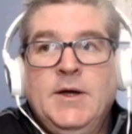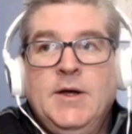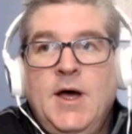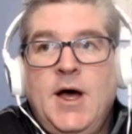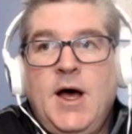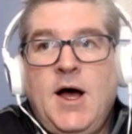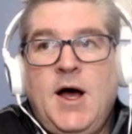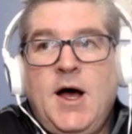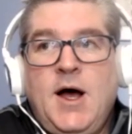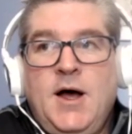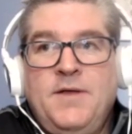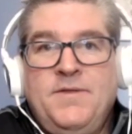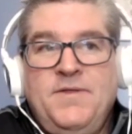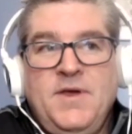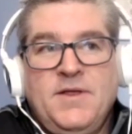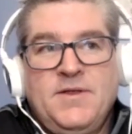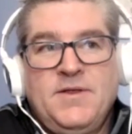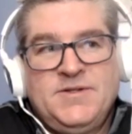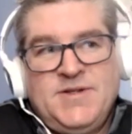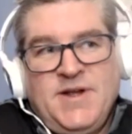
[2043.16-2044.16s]

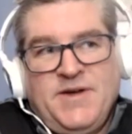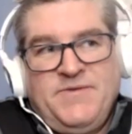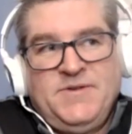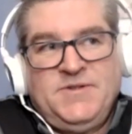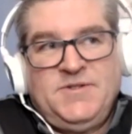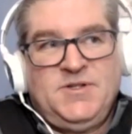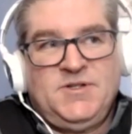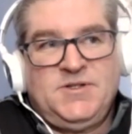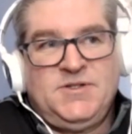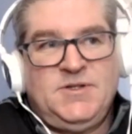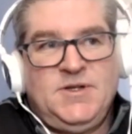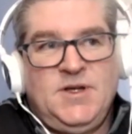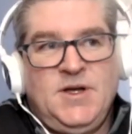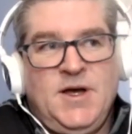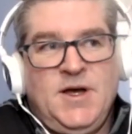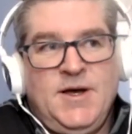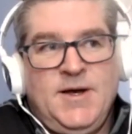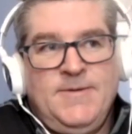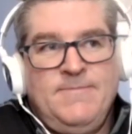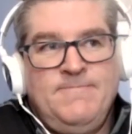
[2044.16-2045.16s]
The other stuff is just
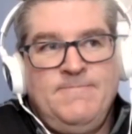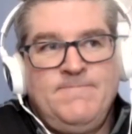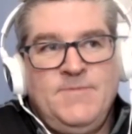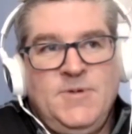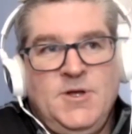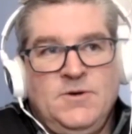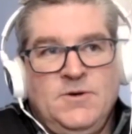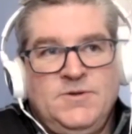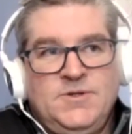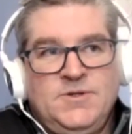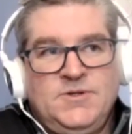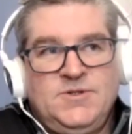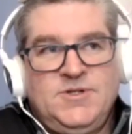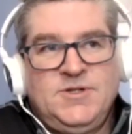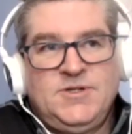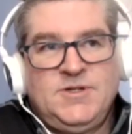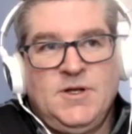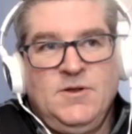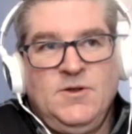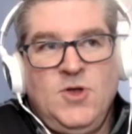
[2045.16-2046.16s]
there's
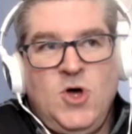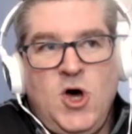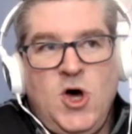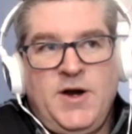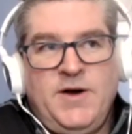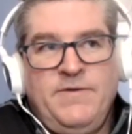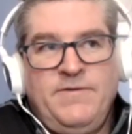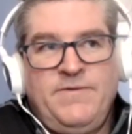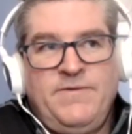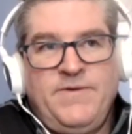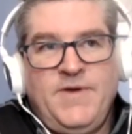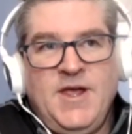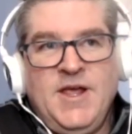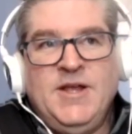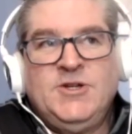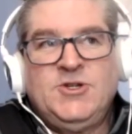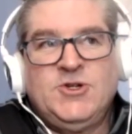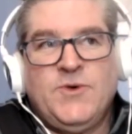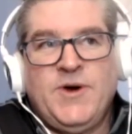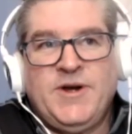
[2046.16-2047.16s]
just a lot of
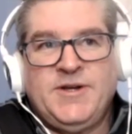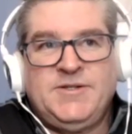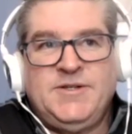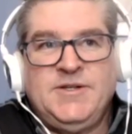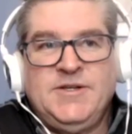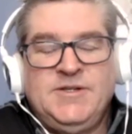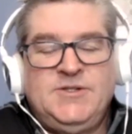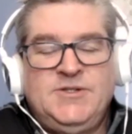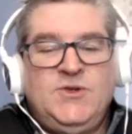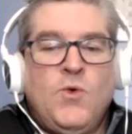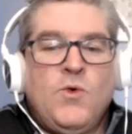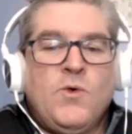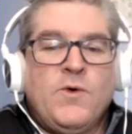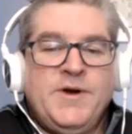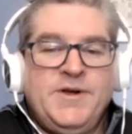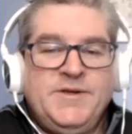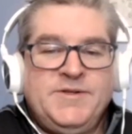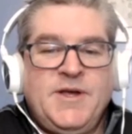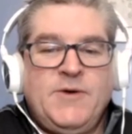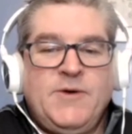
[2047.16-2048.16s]
interesting
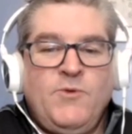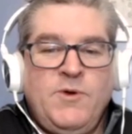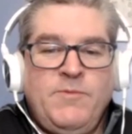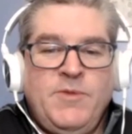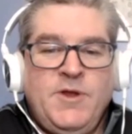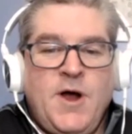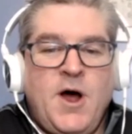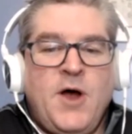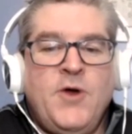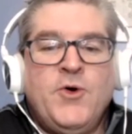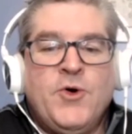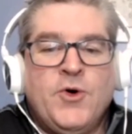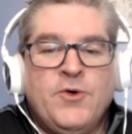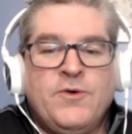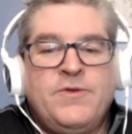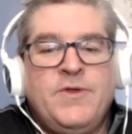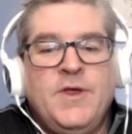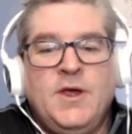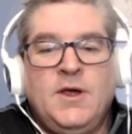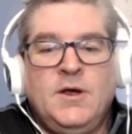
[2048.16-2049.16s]
stories that we've been
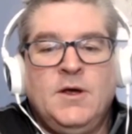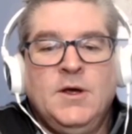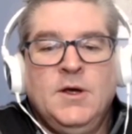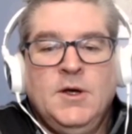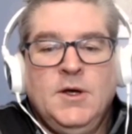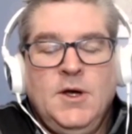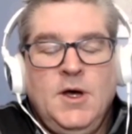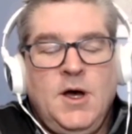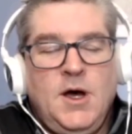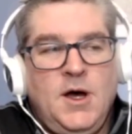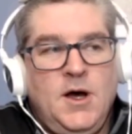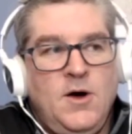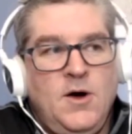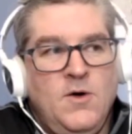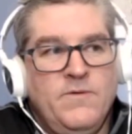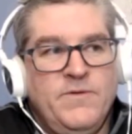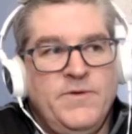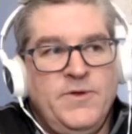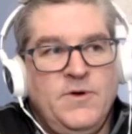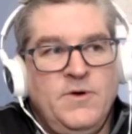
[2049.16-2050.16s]
unearthing
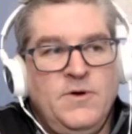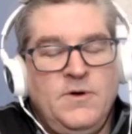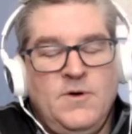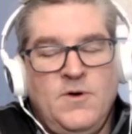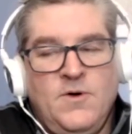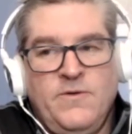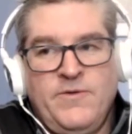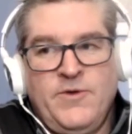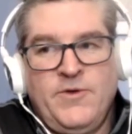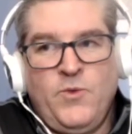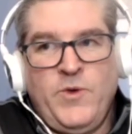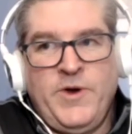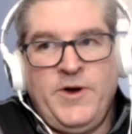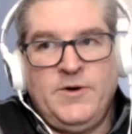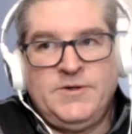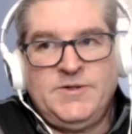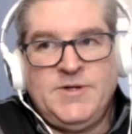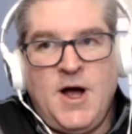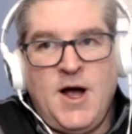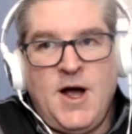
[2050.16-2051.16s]
over the
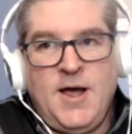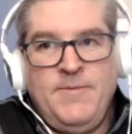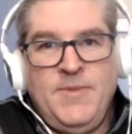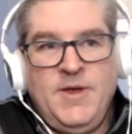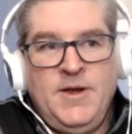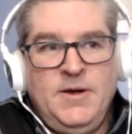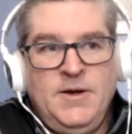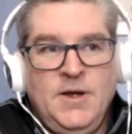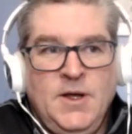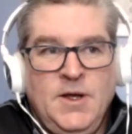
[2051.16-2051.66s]
winter time, and